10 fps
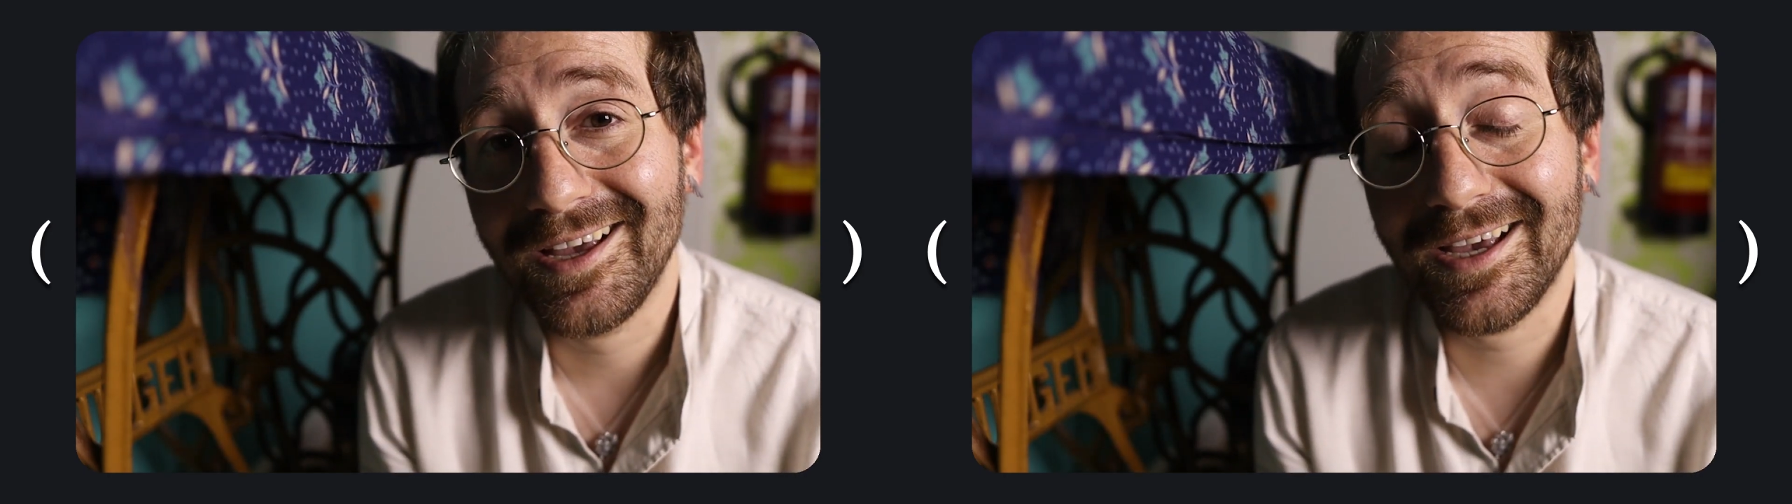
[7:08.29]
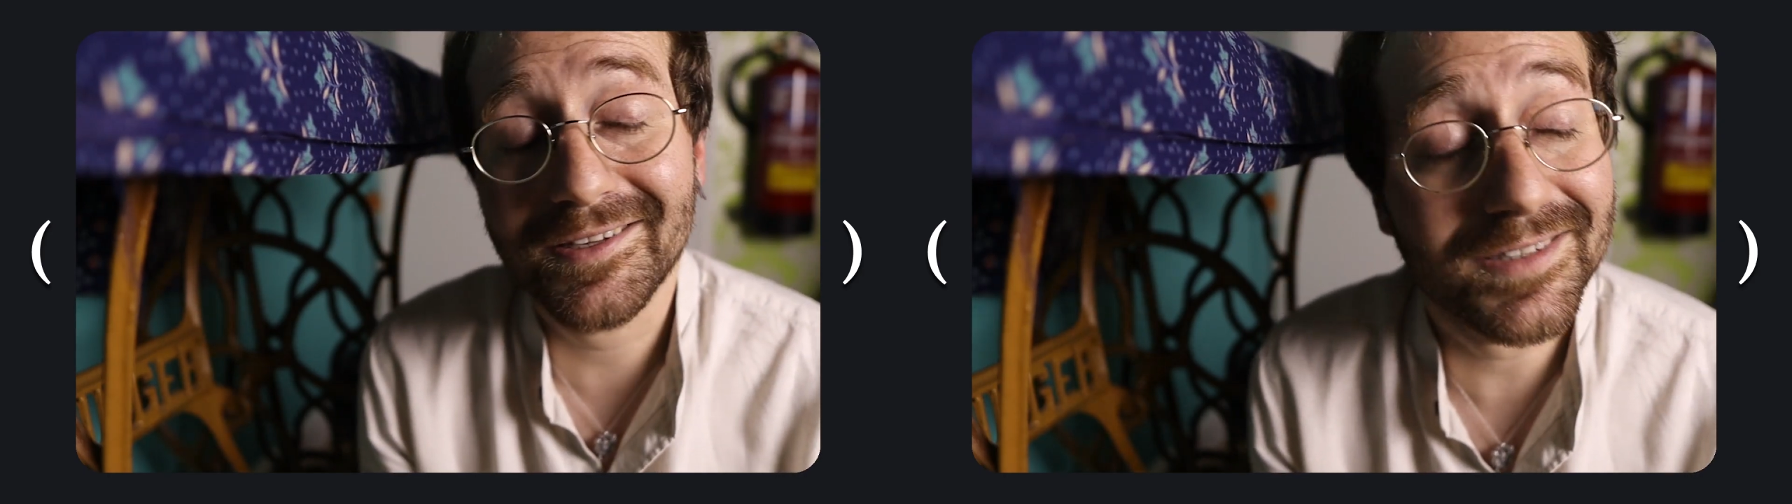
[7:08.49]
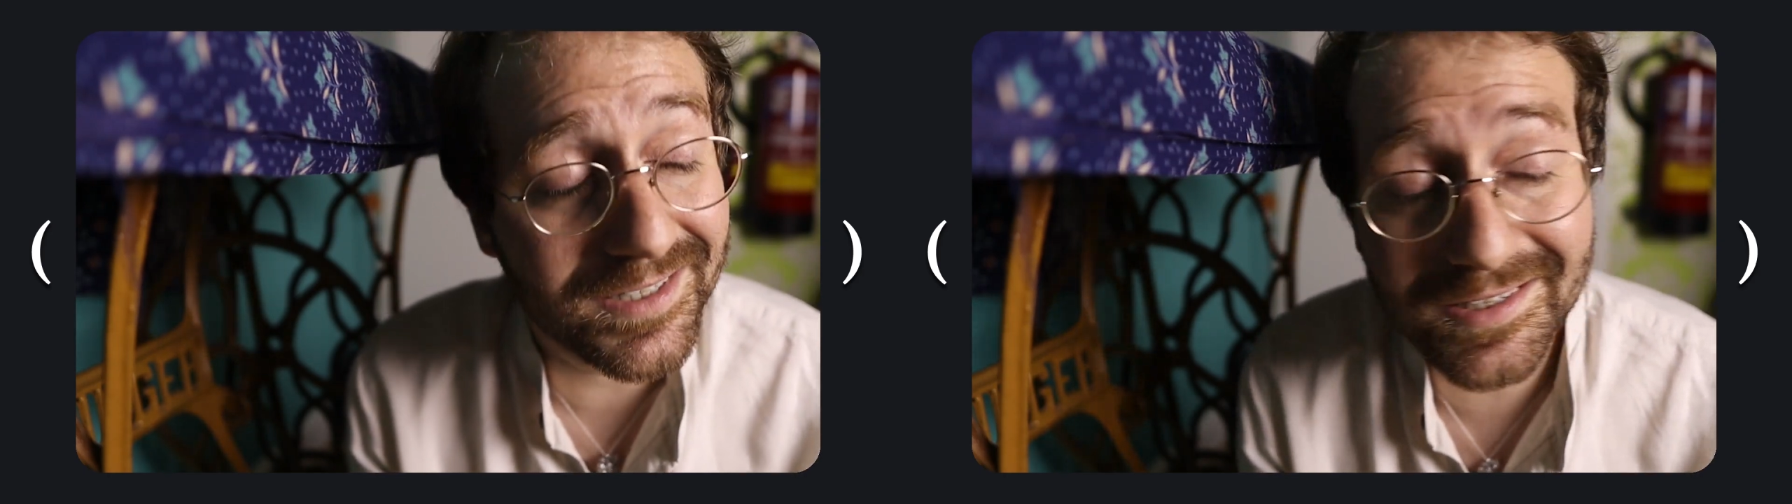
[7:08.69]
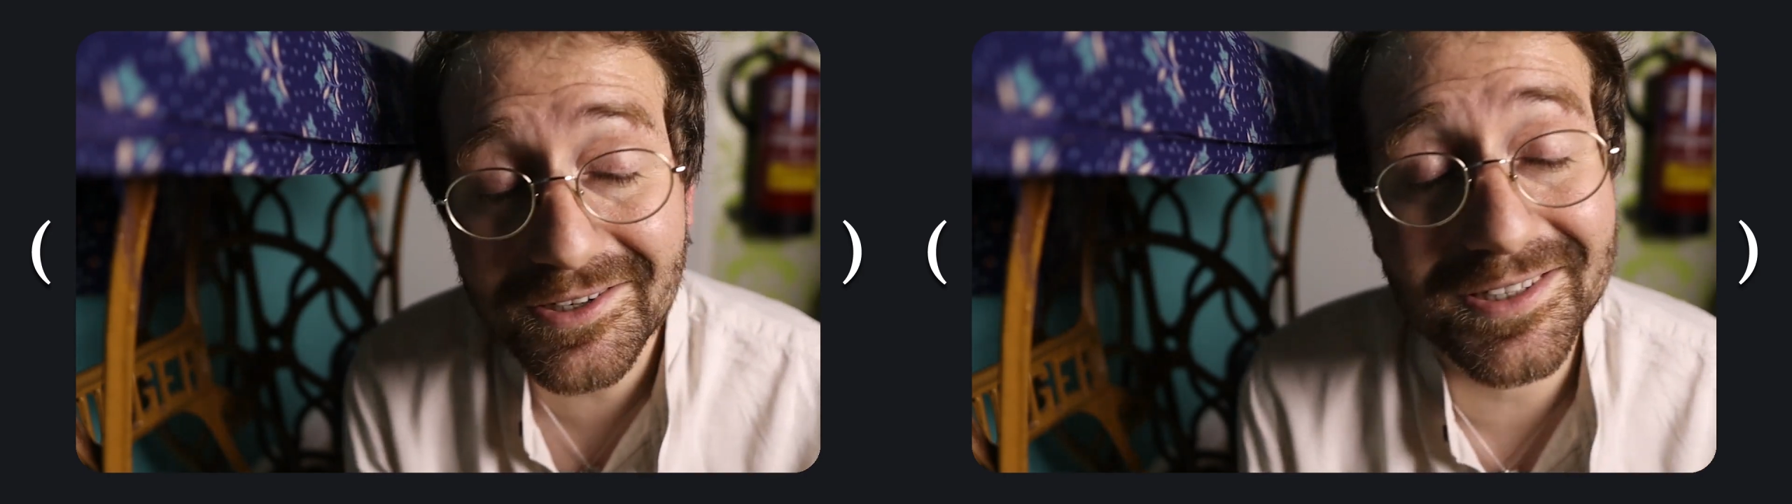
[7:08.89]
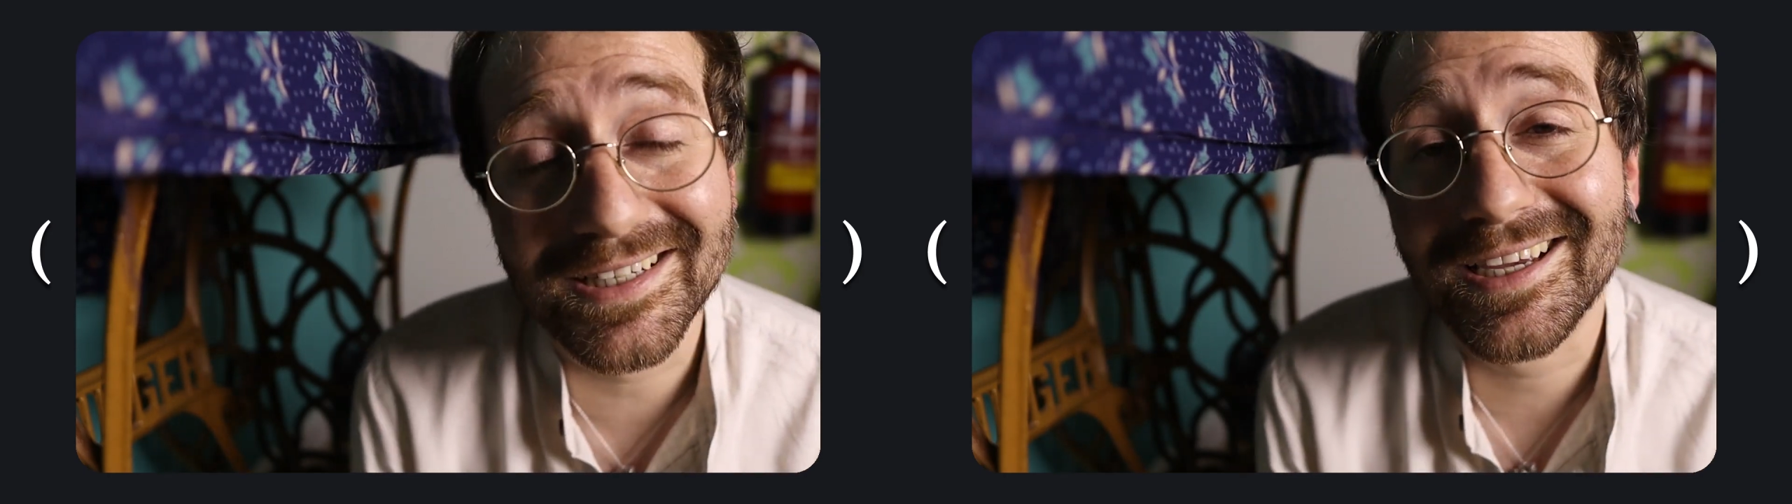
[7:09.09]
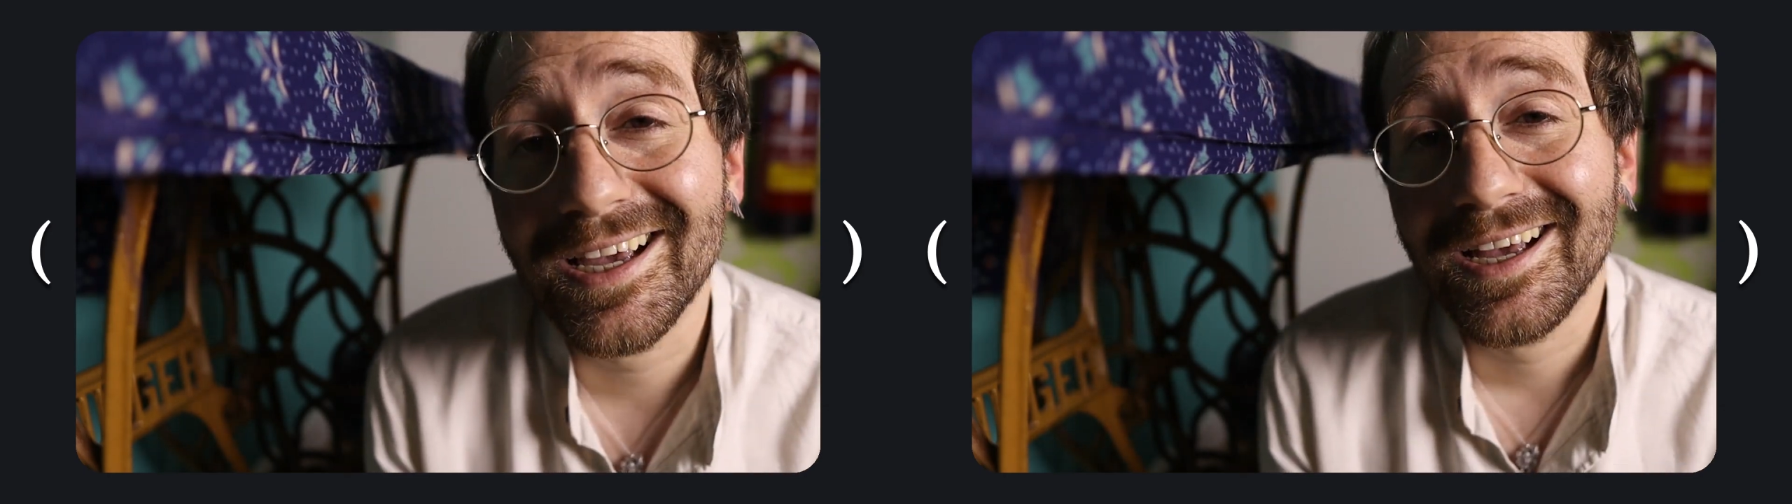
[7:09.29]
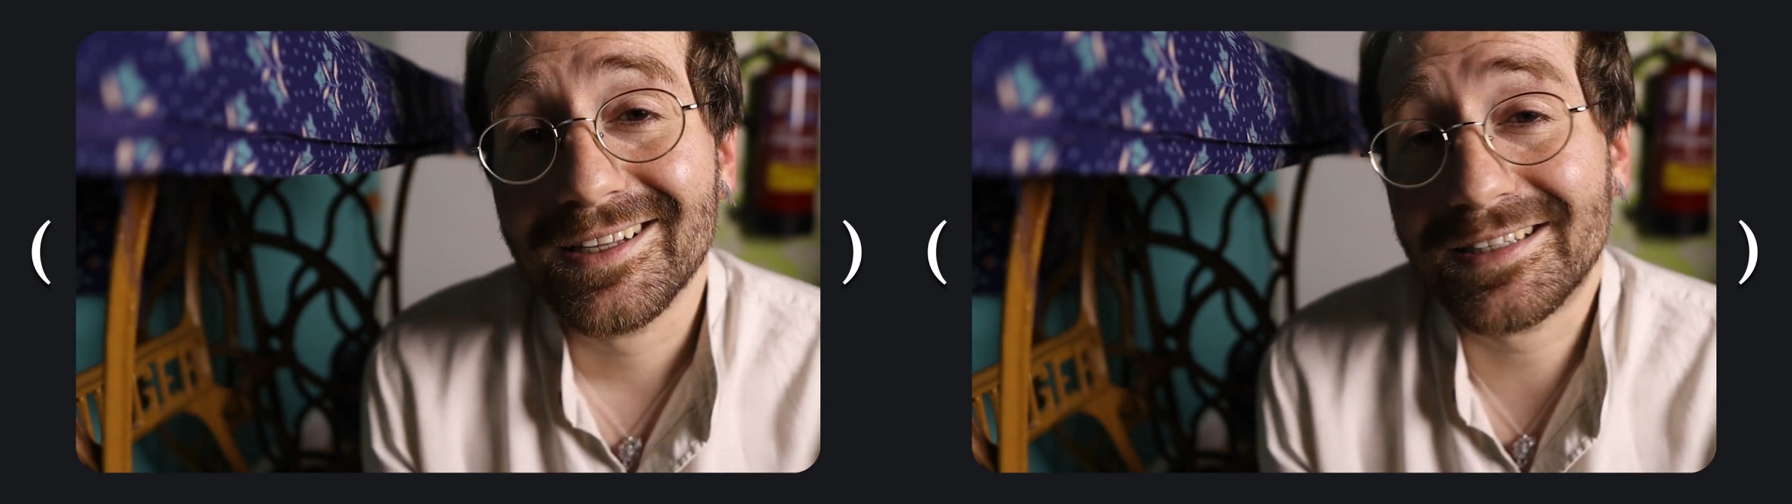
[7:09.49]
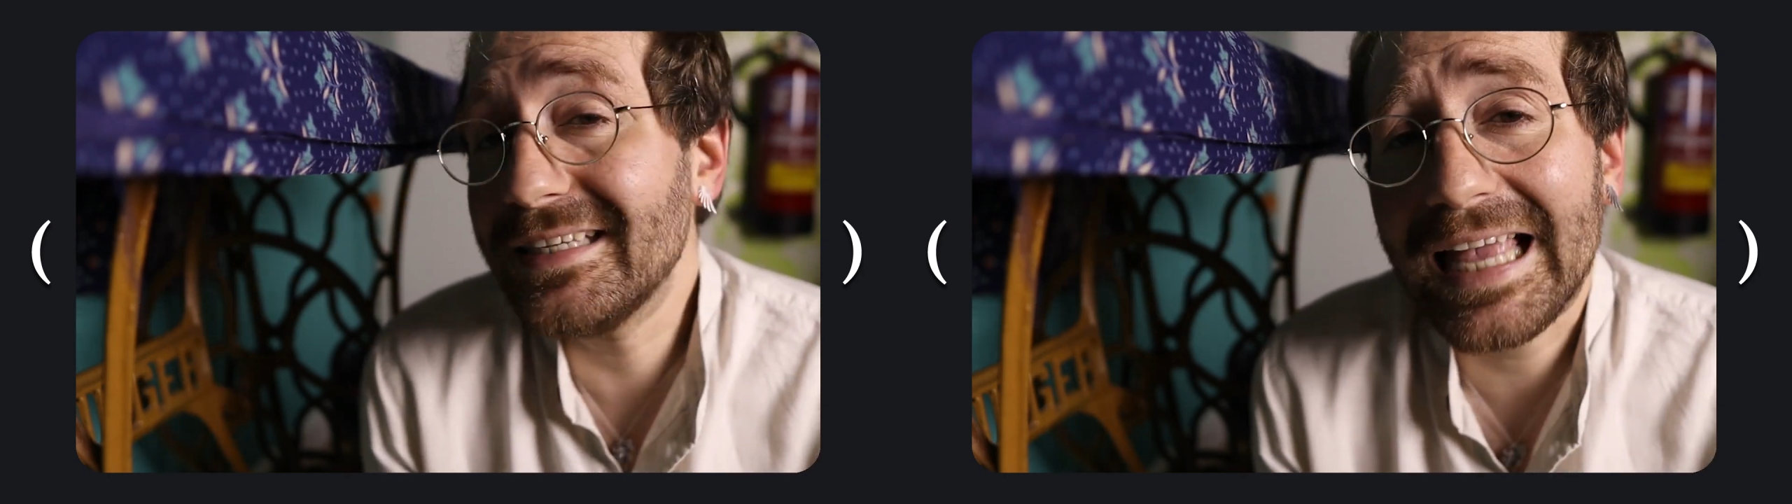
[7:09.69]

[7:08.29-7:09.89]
And sincerity doesn't